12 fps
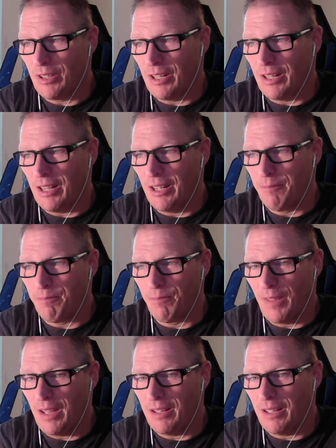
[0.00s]
uh,
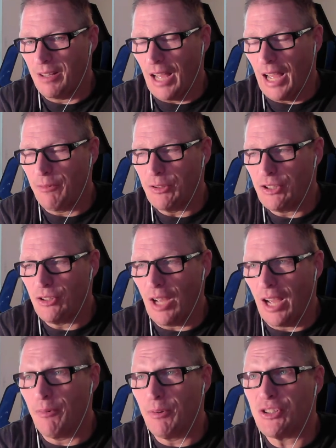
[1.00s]
I would
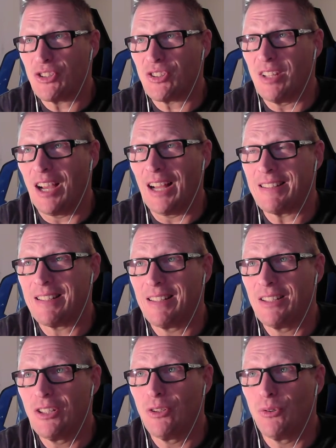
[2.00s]
I would just not
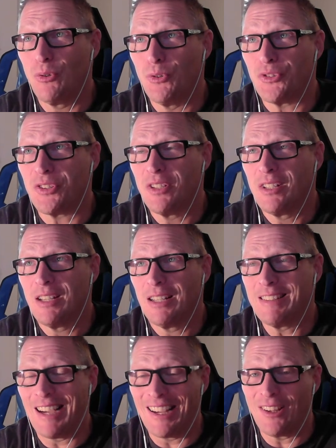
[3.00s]
use
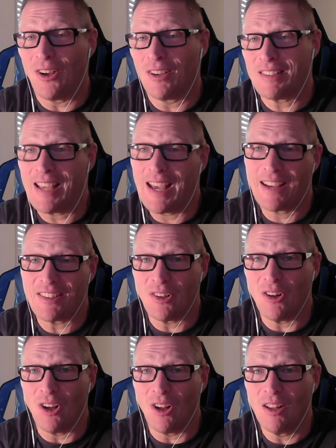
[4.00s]
dialog tags at
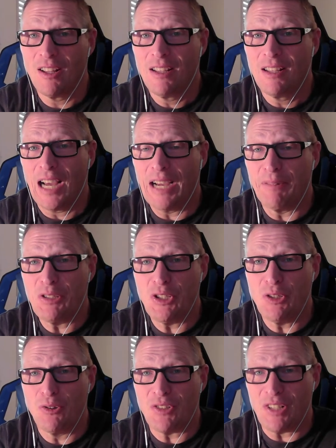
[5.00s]
all. I would
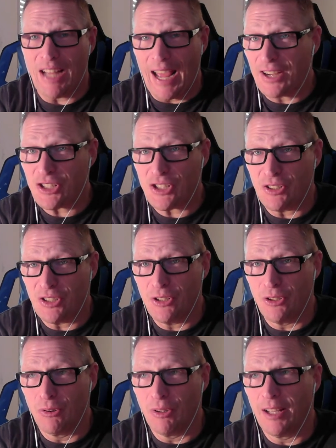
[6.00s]
use an action
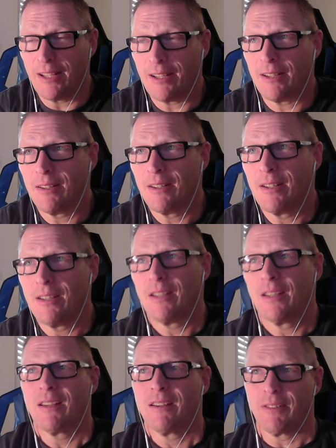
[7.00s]
cue like,
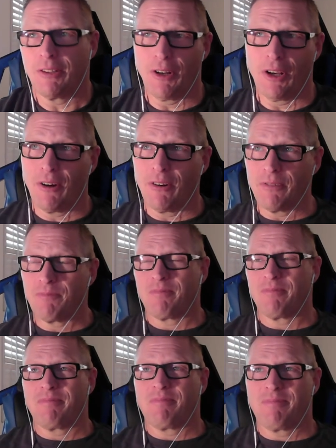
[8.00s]
you know,
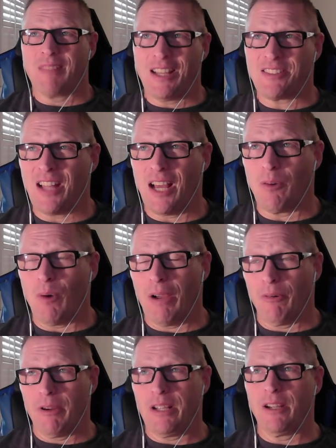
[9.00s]
that's not why
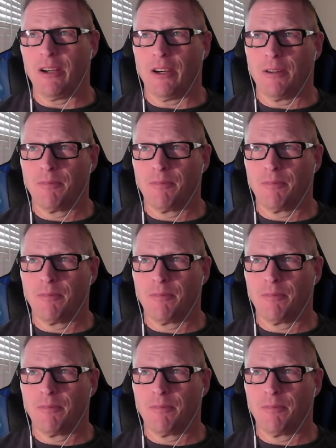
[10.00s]
we're here,